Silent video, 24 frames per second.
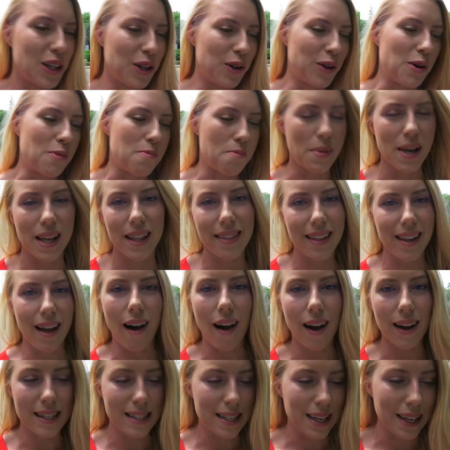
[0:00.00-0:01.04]
You can meet the
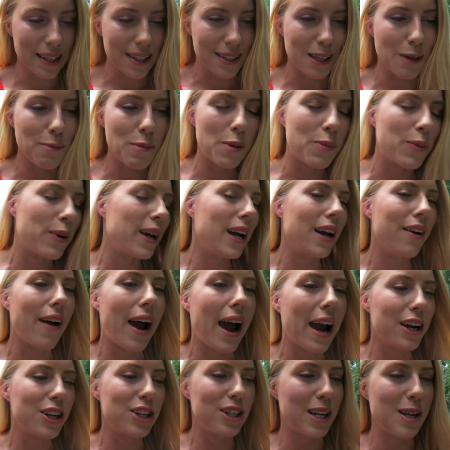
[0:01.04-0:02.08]
artists. Some people here
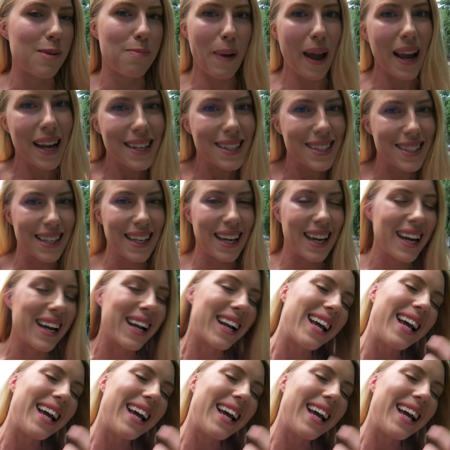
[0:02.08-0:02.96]
are actually painting it.